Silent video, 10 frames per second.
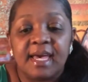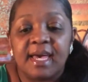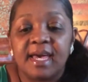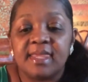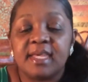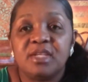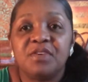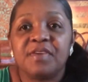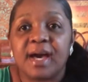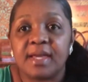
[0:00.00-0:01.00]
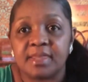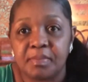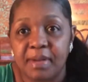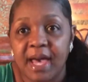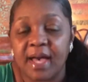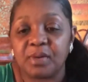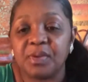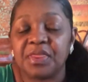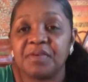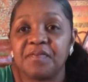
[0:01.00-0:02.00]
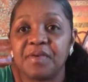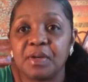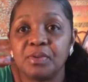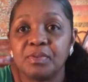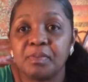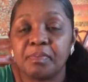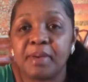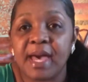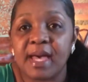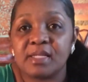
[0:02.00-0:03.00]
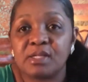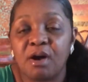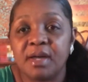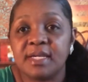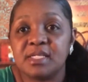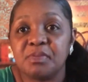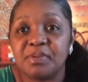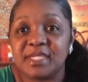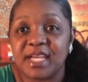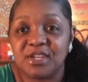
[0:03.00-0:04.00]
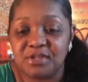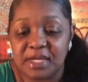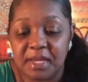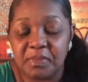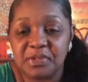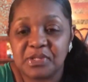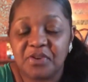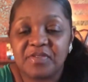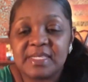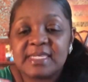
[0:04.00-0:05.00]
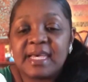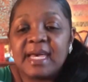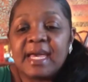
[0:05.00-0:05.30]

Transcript: and then you've got the back with the felt pads on it to protect your table surface.